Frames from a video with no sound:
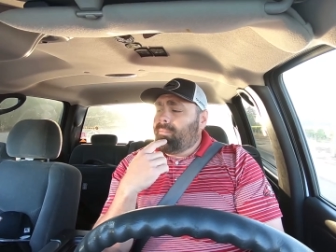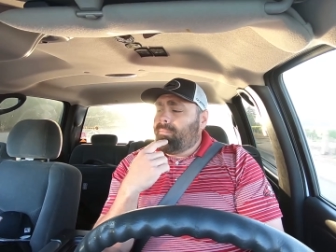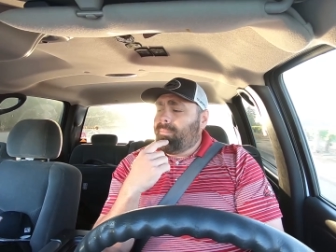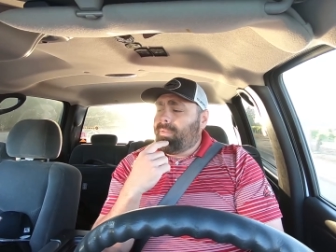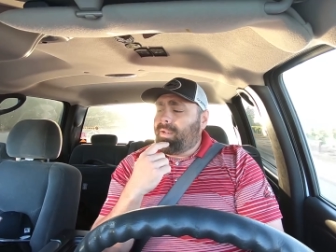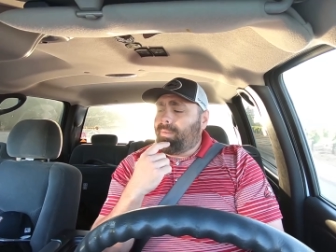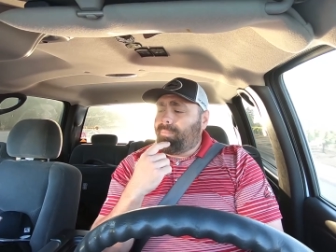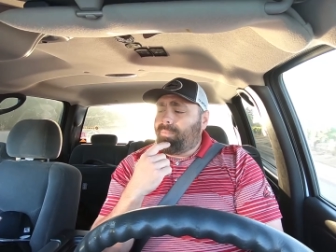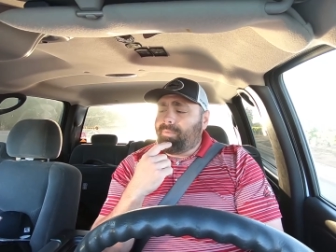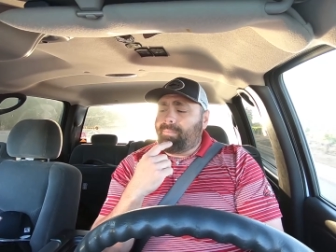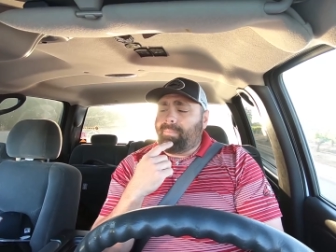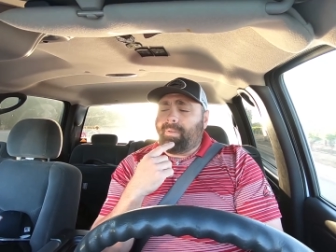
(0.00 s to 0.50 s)

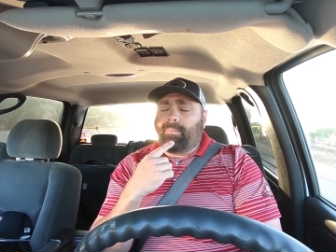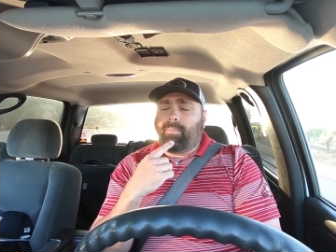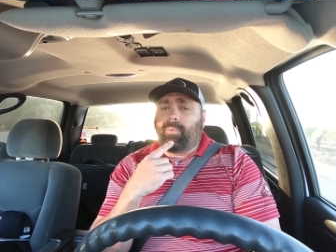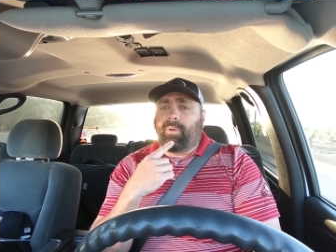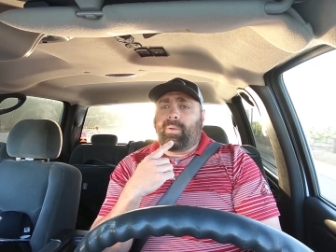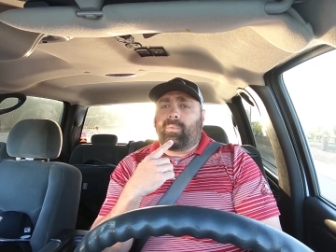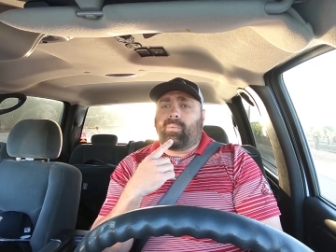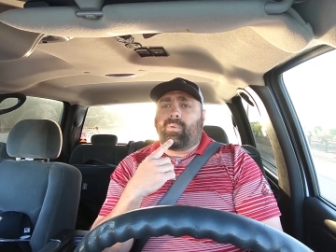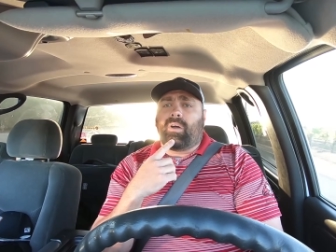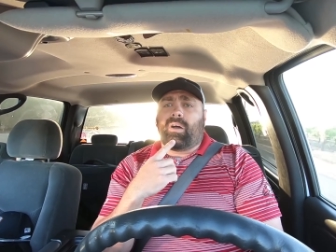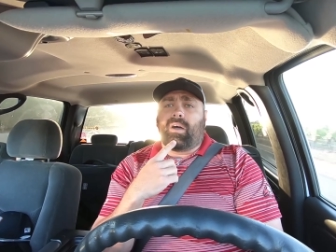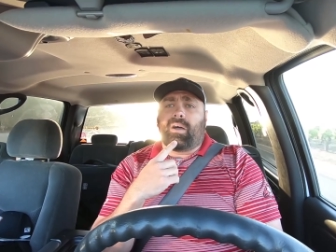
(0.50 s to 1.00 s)
met up with my
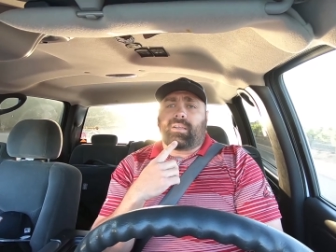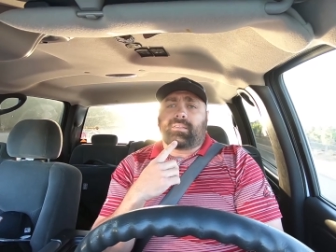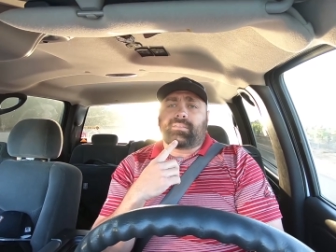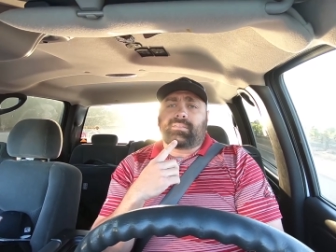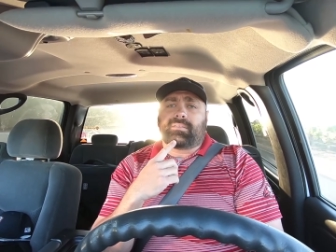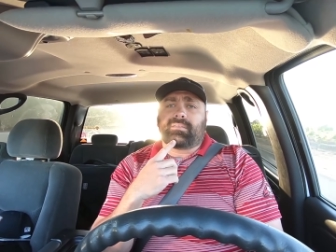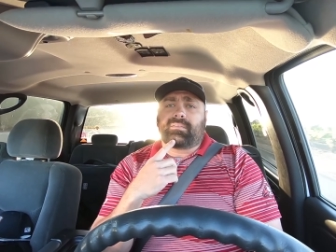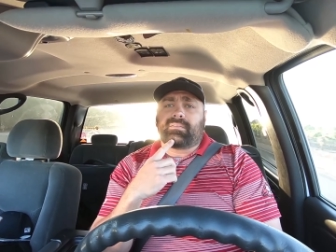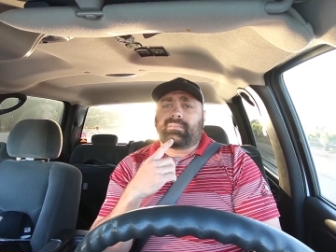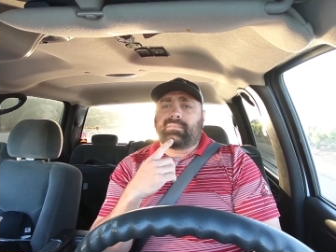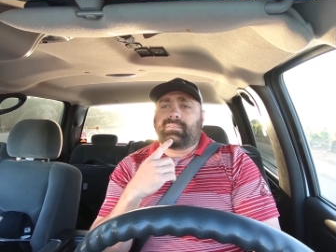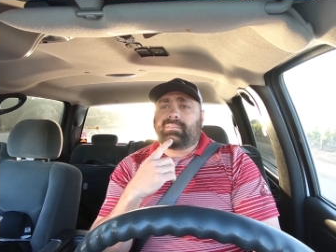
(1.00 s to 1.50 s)
boy Ross,
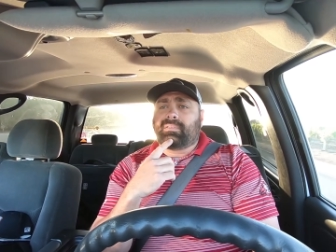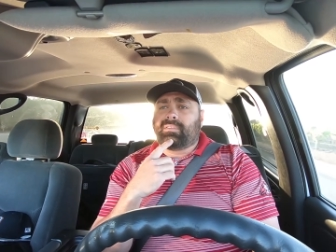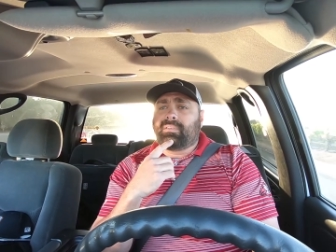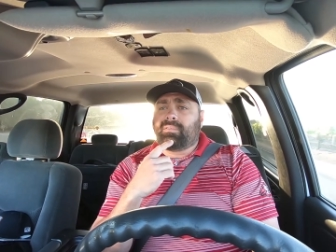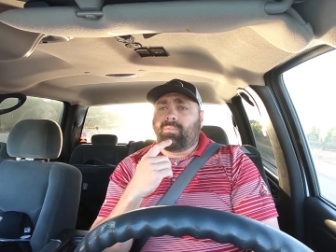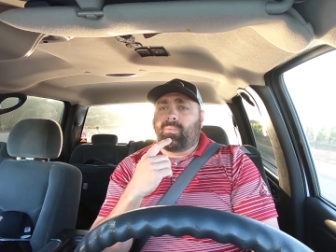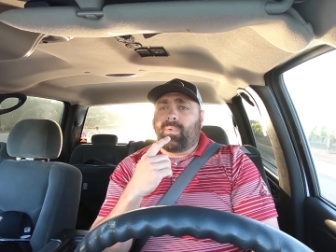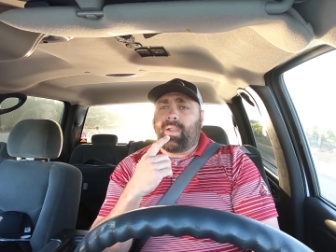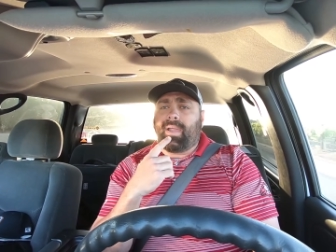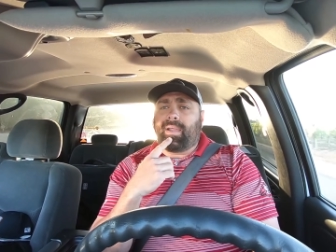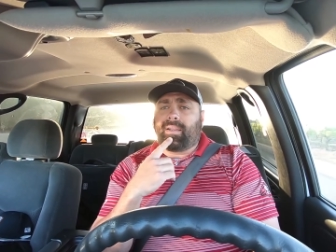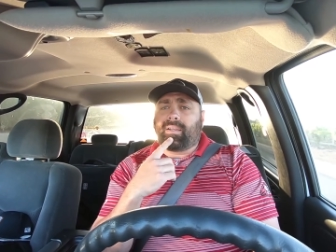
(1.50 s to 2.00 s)

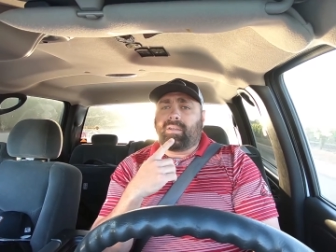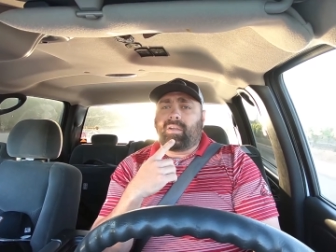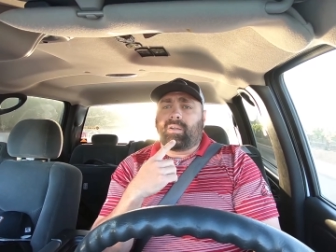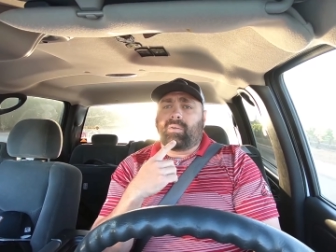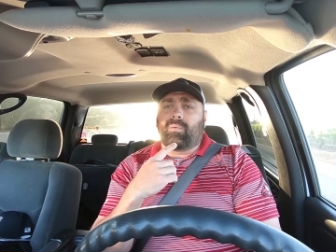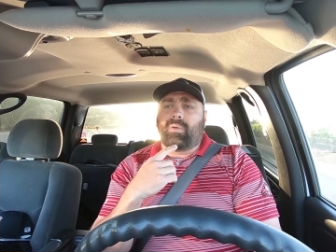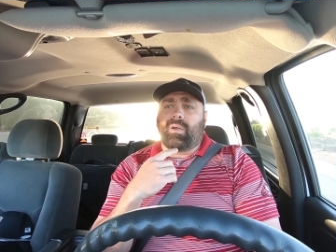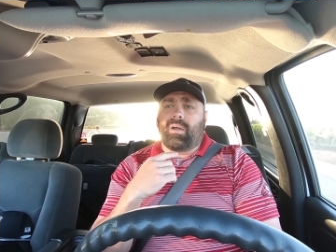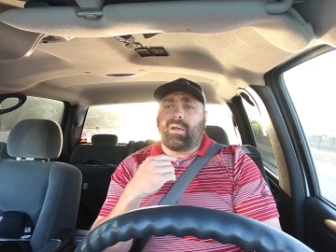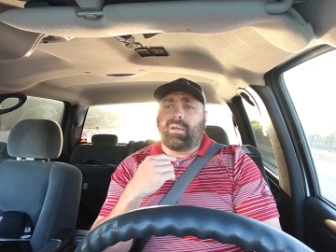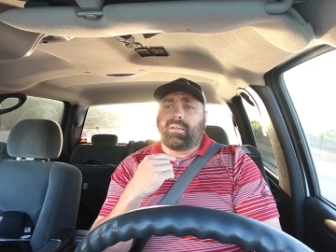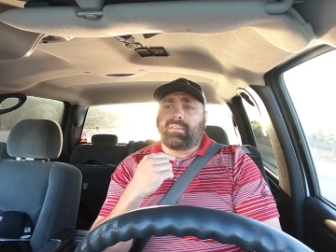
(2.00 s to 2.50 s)
Ragnar
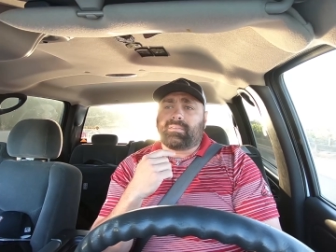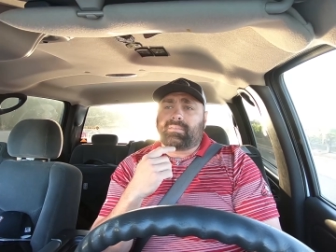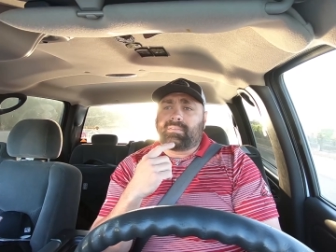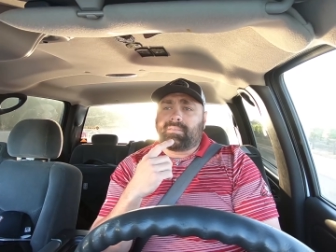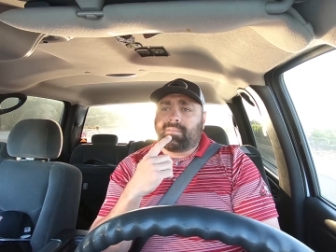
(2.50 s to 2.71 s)
Ross,